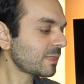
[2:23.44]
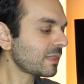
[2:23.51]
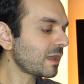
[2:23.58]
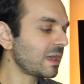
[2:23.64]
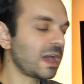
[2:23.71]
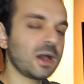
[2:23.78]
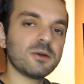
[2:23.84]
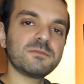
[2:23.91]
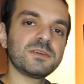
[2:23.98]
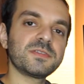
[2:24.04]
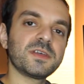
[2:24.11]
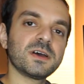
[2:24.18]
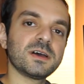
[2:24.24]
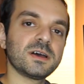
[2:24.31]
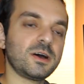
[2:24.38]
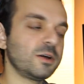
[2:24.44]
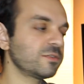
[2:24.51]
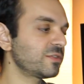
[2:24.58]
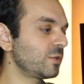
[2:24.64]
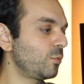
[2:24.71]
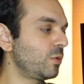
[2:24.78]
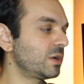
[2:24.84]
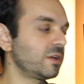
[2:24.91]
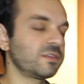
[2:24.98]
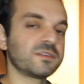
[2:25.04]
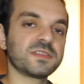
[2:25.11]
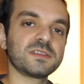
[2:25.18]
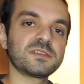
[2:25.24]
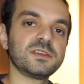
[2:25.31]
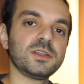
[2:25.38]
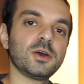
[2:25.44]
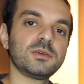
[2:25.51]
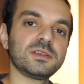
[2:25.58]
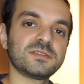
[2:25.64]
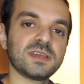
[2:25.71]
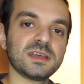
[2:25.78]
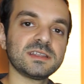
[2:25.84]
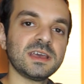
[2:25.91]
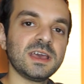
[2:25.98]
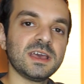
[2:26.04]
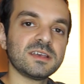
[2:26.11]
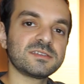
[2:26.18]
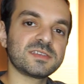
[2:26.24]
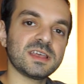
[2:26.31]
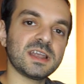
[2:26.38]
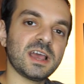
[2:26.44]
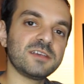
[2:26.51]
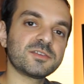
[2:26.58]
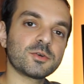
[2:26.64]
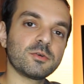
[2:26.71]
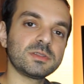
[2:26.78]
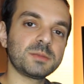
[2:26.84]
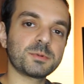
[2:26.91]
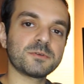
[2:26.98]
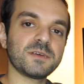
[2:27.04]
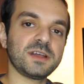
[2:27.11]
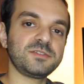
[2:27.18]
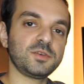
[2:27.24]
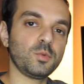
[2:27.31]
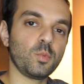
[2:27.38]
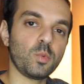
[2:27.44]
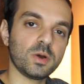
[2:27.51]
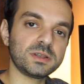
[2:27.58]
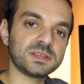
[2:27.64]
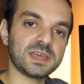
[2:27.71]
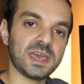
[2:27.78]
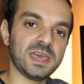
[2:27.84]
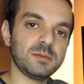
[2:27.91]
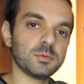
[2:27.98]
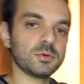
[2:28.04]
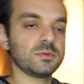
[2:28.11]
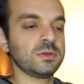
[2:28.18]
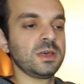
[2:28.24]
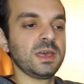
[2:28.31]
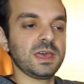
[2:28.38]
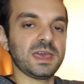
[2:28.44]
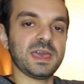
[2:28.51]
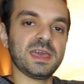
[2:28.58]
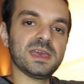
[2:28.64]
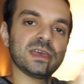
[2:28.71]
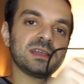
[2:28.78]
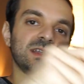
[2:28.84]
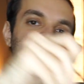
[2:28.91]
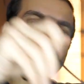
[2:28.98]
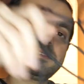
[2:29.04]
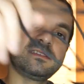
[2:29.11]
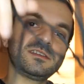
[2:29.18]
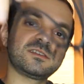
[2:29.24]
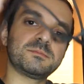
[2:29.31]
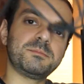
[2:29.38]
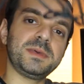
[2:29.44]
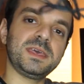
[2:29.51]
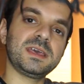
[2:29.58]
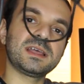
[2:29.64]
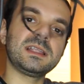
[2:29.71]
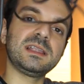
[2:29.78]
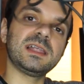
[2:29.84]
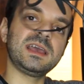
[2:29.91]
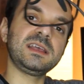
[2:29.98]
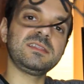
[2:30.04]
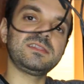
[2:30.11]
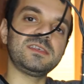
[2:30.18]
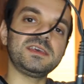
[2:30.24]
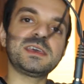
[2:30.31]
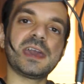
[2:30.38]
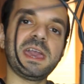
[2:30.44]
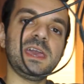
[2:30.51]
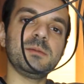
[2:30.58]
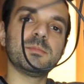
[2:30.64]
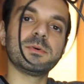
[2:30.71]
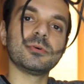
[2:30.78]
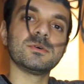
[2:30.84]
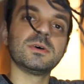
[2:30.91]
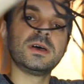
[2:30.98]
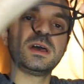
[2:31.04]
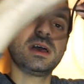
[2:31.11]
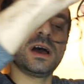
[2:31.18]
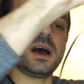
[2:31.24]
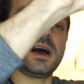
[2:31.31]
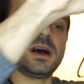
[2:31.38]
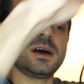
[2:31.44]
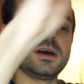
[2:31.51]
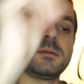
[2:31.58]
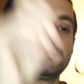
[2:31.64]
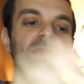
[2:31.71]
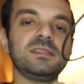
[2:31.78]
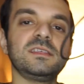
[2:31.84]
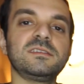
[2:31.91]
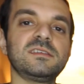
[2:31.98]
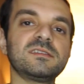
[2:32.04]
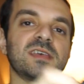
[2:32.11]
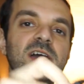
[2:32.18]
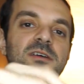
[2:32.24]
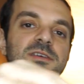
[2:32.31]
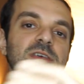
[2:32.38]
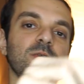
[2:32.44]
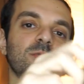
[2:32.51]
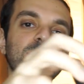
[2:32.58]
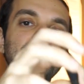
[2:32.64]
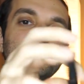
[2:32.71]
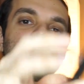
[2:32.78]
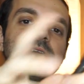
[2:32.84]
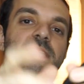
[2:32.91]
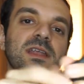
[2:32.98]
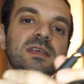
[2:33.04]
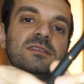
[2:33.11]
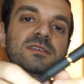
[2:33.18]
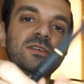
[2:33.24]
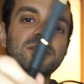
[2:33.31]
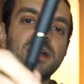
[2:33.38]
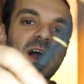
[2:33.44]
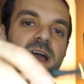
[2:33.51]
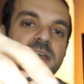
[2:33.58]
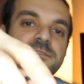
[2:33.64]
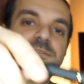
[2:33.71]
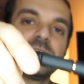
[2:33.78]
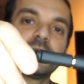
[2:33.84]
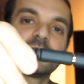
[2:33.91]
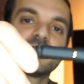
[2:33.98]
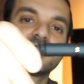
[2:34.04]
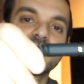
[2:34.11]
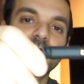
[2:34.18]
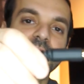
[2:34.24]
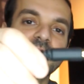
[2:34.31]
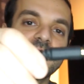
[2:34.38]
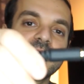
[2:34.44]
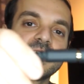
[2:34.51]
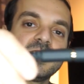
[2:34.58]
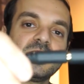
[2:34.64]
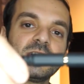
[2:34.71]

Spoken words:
However, also one other thing to note is that Sennheiser only provides you 1 cable, and it's this big lengthy cable, and this is how you would plug it into your iPhone or something,